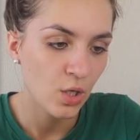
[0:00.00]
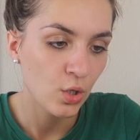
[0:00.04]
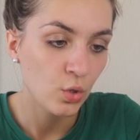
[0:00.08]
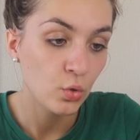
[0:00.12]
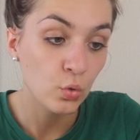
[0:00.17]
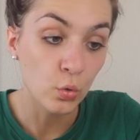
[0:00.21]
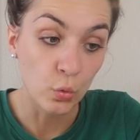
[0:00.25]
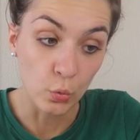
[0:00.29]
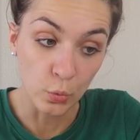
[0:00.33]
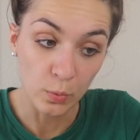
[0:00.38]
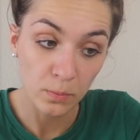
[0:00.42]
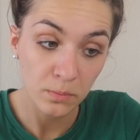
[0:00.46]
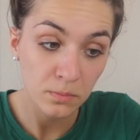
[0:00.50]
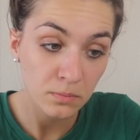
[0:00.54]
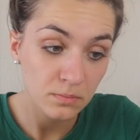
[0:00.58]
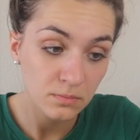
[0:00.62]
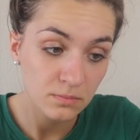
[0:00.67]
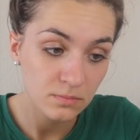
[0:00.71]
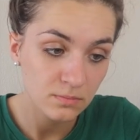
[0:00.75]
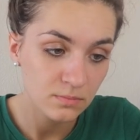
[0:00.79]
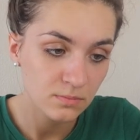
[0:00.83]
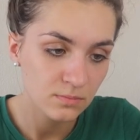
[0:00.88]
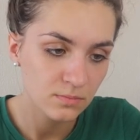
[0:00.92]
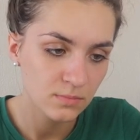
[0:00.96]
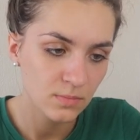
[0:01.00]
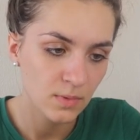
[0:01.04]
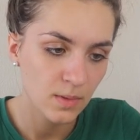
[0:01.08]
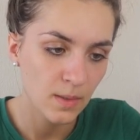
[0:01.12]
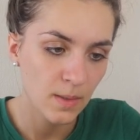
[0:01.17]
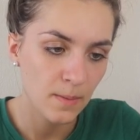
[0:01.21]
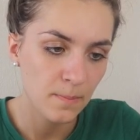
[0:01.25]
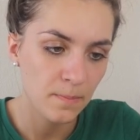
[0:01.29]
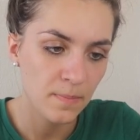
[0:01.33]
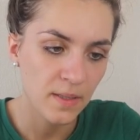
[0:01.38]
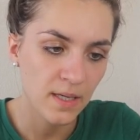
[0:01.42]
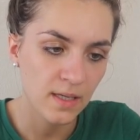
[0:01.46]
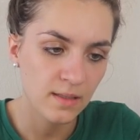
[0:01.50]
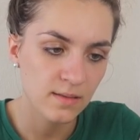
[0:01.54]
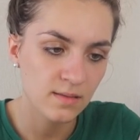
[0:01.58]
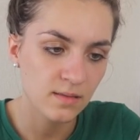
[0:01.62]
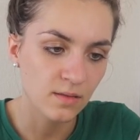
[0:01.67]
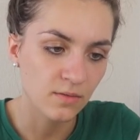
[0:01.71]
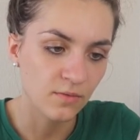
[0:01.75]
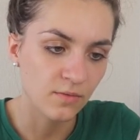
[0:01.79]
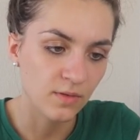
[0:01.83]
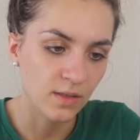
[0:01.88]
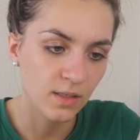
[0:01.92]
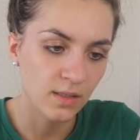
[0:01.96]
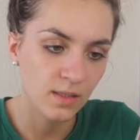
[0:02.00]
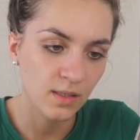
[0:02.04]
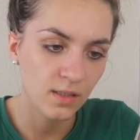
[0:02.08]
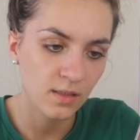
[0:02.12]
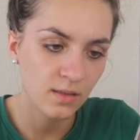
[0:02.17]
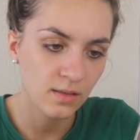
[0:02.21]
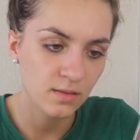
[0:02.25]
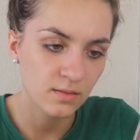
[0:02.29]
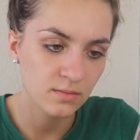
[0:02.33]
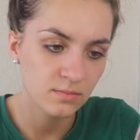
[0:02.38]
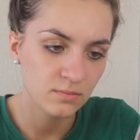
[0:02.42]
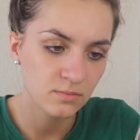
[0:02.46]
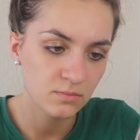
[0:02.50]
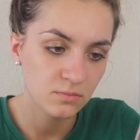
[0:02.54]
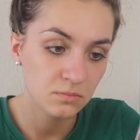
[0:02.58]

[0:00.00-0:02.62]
Whom? Pennsylvania.